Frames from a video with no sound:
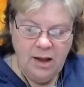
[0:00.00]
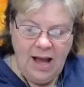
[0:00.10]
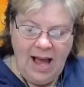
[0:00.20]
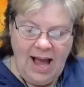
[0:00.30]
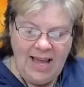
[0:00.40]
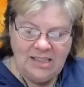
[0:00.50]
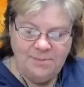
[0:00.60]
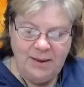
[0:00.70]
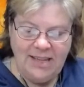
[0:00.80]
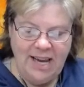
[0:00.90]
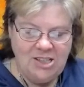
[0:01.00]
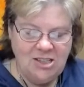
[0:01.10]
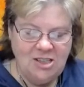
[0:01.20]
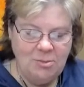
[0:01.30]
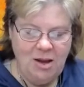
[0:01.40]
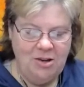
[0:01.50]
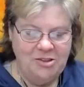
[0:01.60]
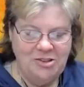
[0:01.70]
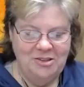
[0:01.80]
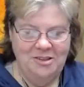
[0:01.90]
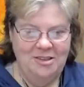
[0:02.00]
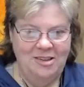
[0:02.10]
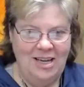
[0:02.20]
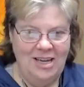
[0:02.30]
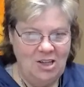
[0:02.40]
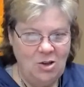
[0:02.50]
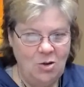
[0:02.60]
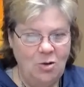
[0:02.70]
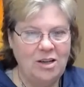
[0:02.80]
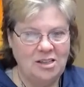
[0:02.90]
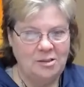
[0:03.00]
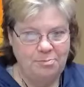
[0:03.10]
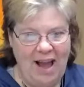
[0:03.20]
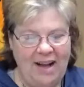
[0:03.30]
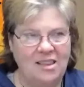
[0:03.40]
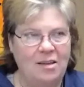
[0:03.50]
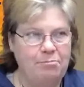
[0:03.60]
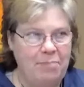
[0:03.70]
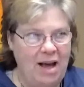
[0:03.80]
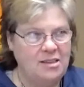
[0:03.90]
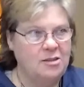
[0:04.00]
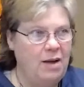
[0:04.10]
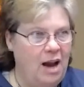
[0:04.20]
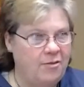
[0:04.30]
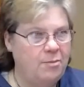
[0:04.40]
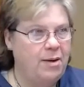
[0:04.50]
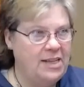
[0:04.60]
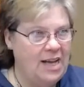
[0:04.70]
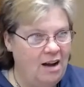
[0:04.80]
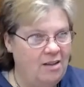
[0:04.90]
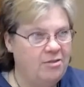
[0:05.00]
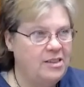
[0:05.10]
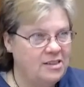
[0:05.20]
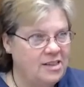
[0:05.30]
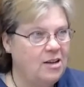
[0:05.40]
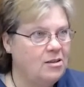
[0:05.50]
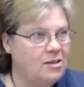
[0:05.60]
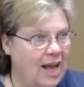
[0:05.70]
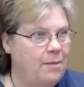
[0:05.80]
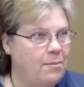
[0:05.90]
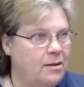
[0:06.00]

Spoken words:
High expectations from others. Like you expect the best from everybody every single time.